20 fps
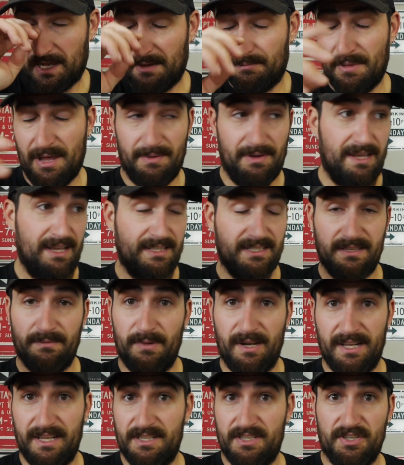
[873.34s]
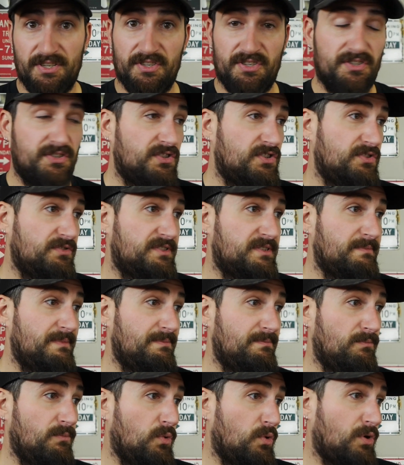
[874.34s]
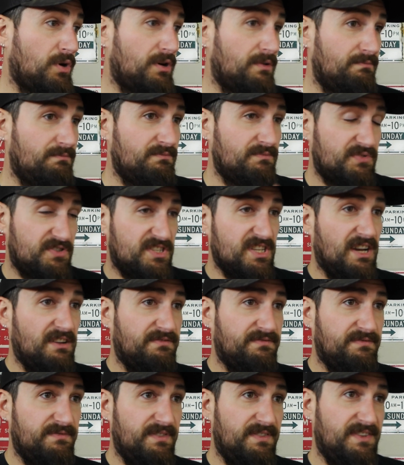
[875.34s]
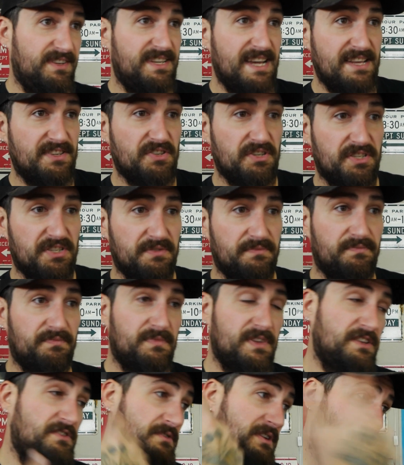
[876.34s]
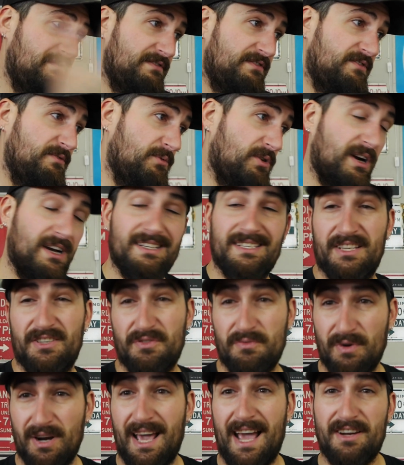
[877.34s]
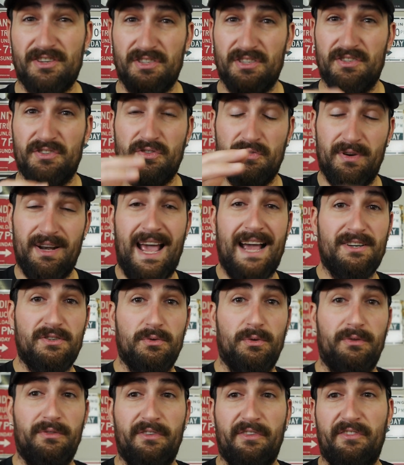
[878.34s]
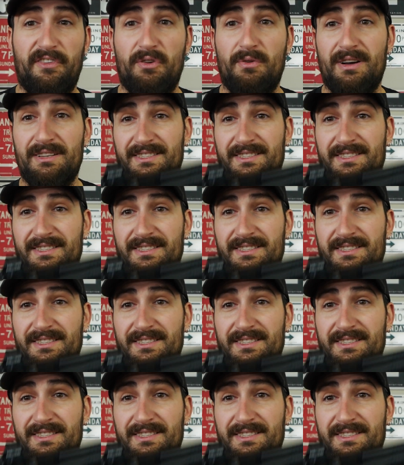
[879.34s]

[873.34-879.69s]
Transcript: maybe get some money to shoot some more stuff in the desert. I do have a few more guns I do want to actually do an actual review on,